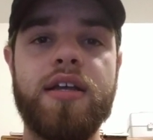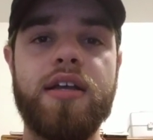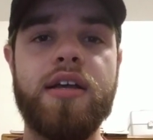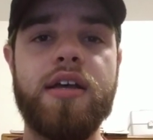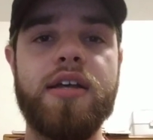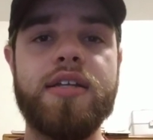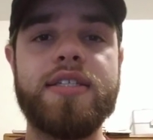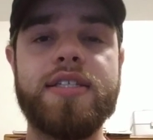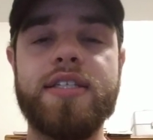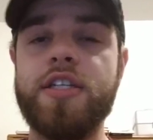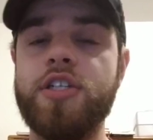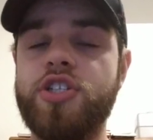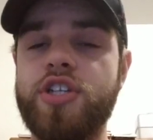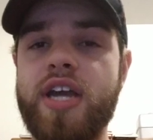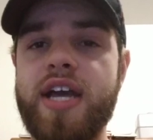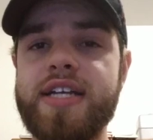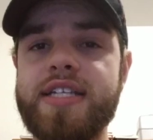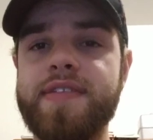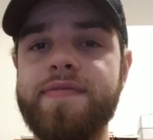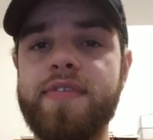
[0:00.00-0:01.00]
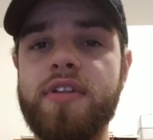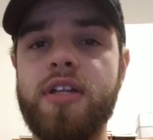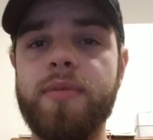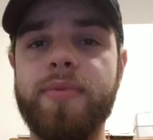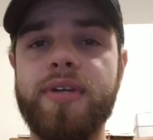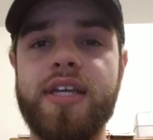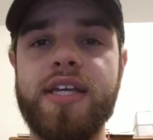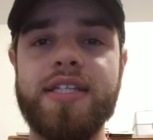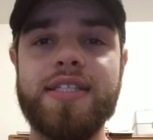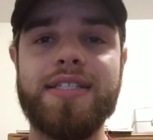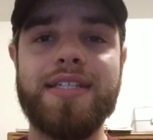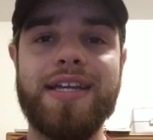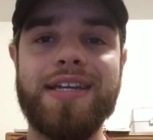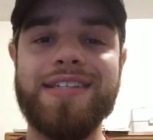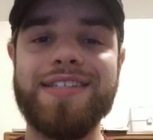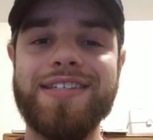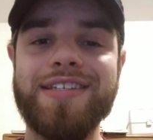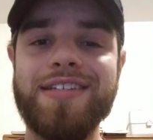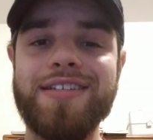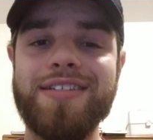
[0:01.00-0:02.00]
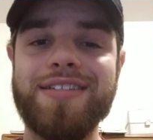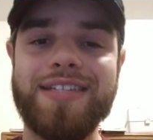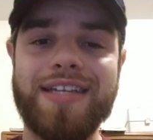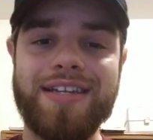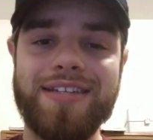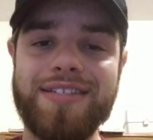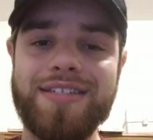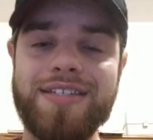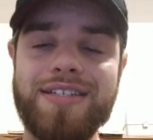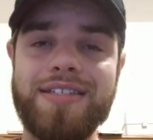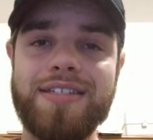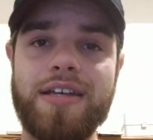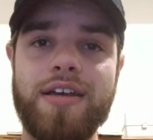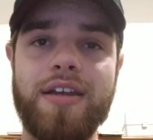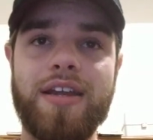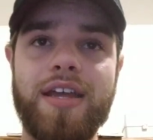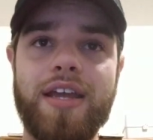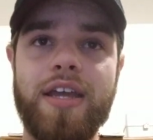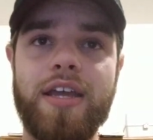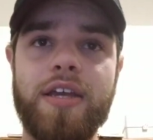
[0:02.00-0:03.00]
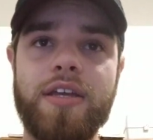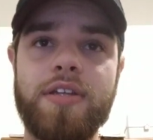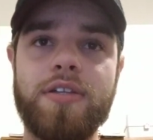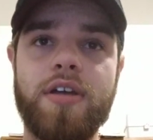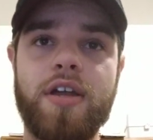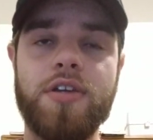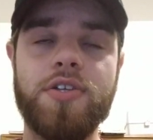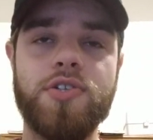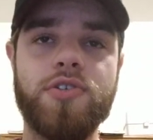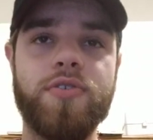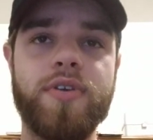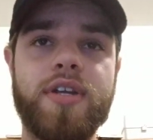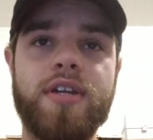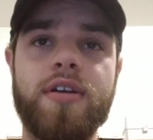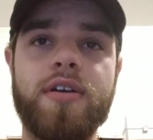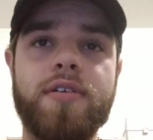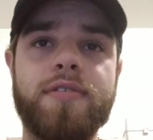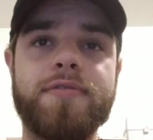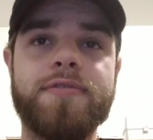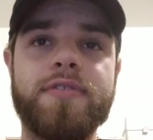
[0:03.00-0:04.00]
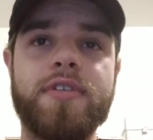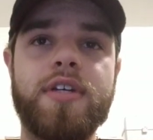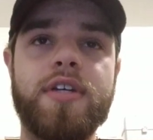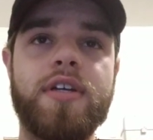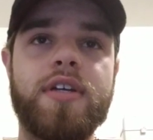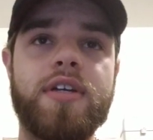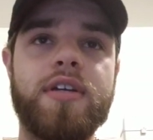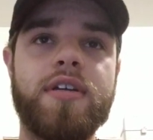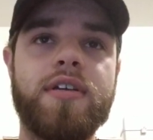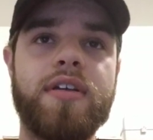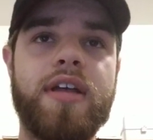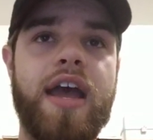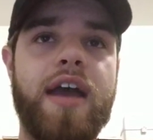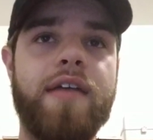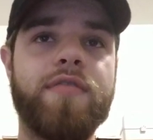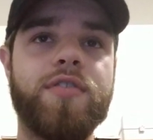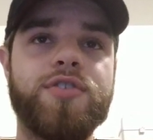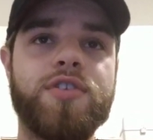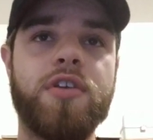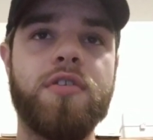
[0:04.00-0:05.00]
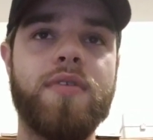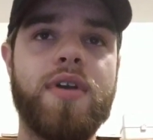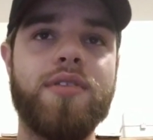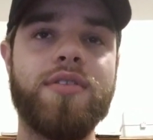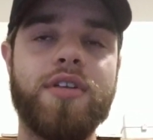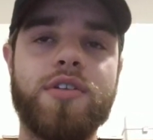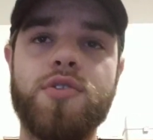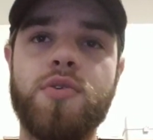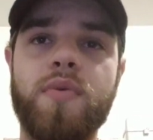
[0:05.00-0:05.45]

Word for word: Uh, sit Jacksonville up against Tennessee. Tennessee's on a on a streak of averaging around like